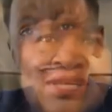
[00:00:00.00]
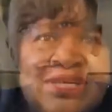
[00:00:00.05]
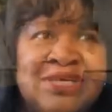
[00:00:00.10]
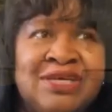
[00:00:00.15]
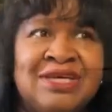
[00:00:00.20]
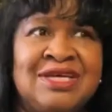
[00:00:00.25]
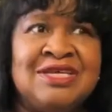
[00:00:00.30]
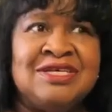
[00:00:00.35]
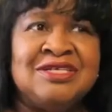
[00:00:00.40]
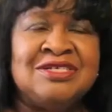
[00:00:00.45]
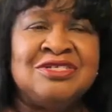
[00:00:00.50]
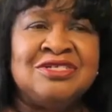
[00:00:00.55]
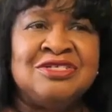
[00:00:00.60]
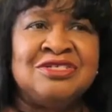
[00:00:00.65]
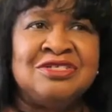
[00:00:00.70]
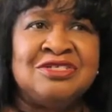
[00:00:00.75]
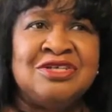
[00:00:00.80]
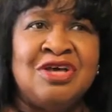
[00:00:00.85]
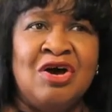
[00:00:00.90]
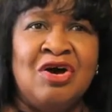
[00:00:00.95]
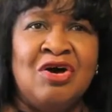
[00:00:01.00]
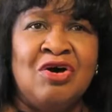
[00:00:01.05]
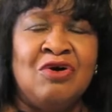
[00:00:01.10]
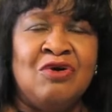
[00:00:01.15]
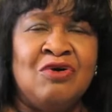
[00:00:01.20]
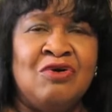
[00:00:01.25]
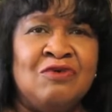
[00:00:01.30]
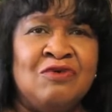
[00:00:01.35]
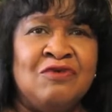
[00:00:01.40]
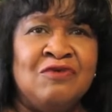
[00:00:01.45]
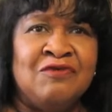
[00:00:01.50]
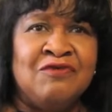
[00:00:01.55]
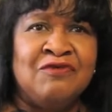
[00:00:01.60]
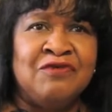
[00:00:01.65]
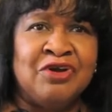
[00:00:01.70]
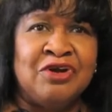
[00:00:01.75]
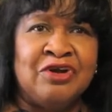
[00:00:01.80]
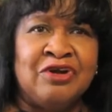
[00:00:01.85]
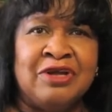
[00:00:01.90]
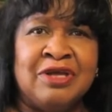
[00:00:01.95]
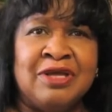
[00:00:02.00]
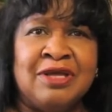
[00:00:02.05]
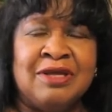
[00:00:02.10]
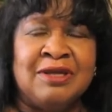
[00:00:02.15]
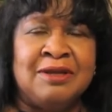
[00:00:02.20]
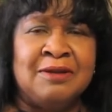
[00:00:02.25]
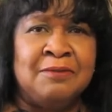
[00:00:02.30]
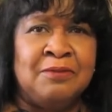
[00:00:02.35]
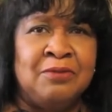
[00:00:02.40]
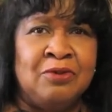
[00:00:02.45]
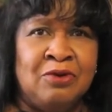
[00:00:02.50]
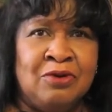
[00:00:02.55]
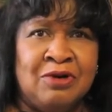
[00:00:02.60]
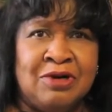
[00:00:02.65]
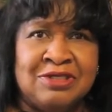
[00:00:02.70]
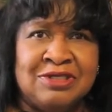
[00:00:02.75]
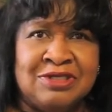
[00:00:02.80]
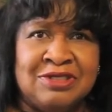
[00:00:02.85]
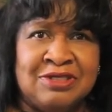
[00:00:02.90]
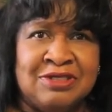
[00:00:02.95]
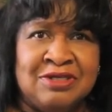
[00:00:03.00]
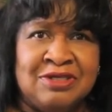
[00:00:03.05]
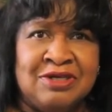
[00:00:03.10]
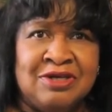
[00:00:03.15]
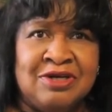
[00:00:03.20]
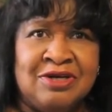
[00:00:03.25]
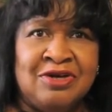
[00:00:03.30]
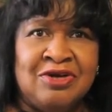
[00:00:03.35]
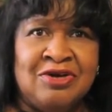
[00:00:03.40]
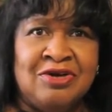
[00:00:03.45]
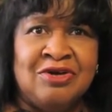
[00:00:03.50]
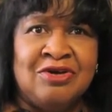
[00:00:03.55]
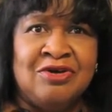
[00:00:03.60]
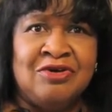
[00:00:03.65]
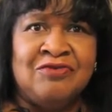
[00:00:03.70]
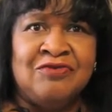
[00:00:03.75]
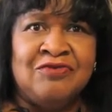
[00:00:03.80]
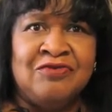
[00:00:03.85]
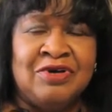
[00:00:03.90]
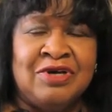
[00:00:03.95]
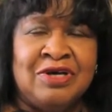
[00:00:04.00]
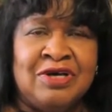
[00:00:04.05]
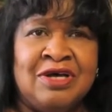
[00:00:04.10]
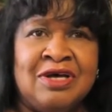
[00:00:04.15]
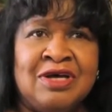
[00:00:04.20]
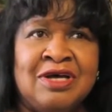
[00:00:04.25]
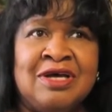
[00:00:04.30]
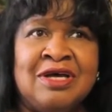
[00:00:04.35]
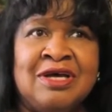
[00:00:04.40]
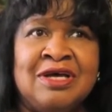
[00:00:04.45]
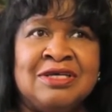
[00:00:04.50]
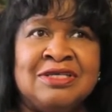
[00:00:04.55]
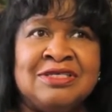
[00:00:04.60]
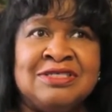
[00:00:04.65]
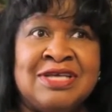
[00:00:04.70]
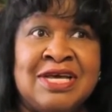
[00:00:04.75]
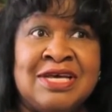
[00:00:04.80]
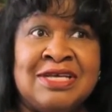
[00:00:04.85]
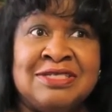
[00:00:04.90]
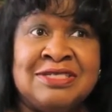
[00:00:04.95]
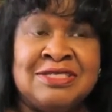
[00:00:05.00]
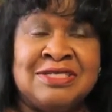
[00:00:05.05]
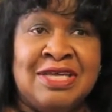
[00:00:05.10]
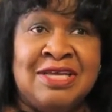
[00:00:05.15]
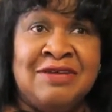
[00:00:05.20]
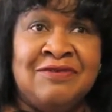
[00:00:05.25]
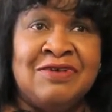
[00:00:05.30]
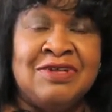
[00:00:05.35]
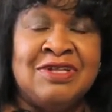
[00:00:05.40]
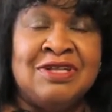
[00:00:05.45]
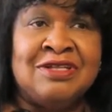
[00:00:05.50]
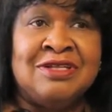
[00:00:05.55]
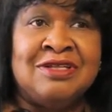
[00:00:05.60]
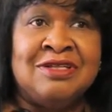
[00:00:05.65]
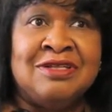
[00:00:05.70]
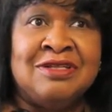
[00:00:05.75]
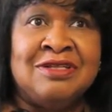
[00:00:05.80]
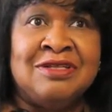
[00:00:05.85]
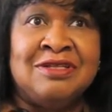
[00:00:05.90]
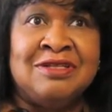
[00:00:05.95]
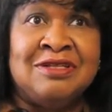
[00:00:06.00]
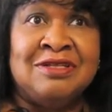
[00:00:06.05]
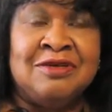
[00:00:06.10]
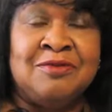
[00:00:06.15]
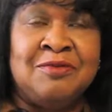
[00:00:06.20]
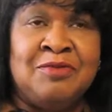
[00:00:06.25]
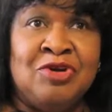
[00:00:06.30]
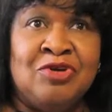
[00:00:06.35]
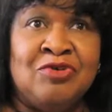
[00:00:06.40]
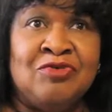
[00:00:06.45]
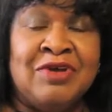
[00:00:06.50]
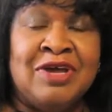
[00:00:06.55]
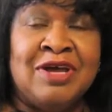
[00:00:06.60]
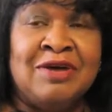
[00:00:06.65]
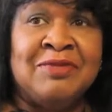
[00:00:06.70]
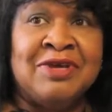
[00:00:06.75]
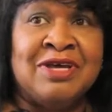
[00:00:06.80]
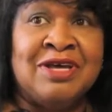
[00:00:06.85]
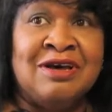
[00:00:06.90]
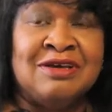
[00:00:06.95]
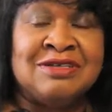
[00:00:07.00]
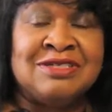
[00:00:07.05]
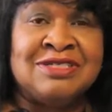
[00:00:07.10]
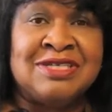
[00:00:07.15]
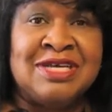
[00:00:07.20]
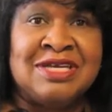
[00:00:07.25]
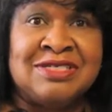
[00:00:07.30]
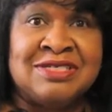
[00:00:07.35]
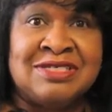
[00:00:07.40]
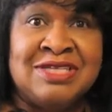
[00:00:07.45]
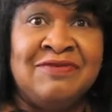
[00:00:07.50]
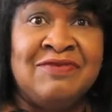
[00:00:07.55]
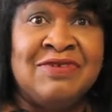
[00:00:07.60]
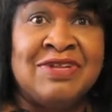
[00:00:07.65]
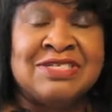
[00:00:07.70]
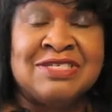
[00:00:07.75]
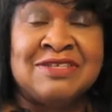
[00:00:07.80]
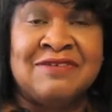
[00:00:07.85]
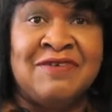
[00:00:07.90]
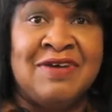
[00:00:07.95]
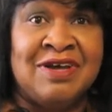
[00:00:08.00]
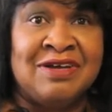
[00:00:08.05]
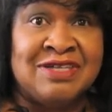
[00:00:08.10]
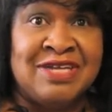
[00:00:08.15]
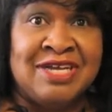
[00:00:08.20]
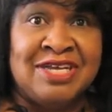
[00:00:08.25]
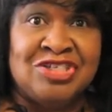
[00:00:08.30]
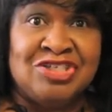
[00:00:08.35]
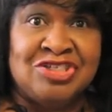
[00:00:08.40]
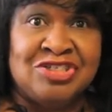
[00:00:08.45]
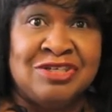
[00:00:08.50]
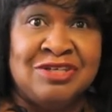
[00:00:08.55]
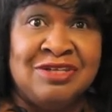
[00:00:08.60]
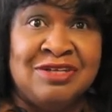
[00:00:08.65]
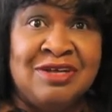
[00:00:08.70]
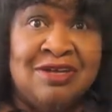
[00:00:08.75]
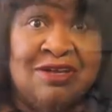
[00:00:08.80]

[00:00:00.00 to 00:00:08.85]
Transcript: It is so very important for St. Stephen to be around because St. Stephen is the foundation.